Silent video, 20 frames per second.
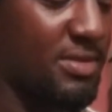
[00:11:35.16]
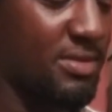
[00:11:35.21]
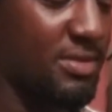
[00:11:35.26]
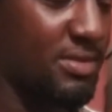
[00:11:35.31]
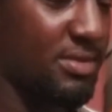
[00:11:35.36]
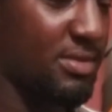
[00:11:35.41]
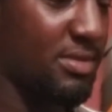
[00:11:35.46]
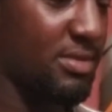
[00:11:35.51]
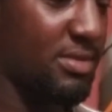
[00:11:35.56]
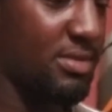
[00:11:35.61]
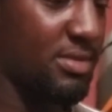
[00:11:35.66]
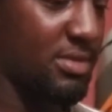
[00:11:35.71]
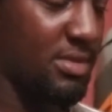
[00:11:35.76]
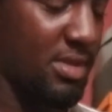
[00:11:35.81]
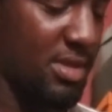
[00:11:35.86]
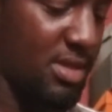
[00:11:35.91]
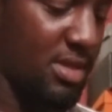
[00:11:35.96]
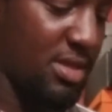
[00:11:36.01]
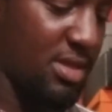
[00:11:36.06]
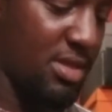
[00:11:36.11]

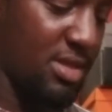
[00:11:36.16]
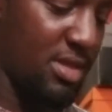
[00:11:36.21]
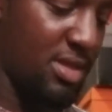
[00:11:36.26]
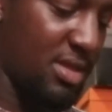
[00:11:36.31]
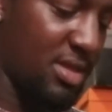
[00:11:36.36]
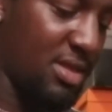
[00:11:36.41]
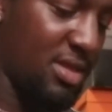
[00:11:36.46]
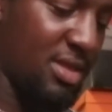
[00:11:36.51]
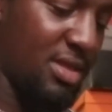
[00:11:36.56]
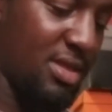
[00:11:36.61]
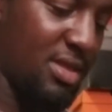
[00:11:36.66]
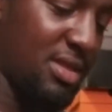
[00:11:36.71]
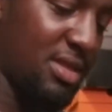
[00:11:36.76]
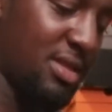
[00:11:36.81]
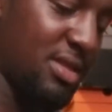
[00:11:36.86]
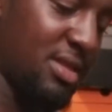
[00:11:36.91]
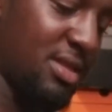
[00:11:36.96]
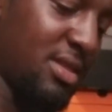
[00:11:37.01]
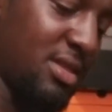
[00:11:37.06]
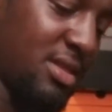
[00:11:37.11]

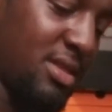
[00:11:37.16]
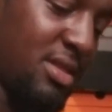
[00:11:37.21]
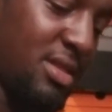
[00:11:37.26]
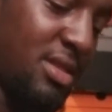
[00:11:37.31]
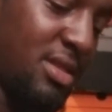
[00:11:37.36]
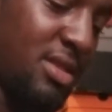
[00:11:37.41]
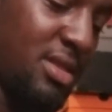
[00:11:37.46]
(no one is talking)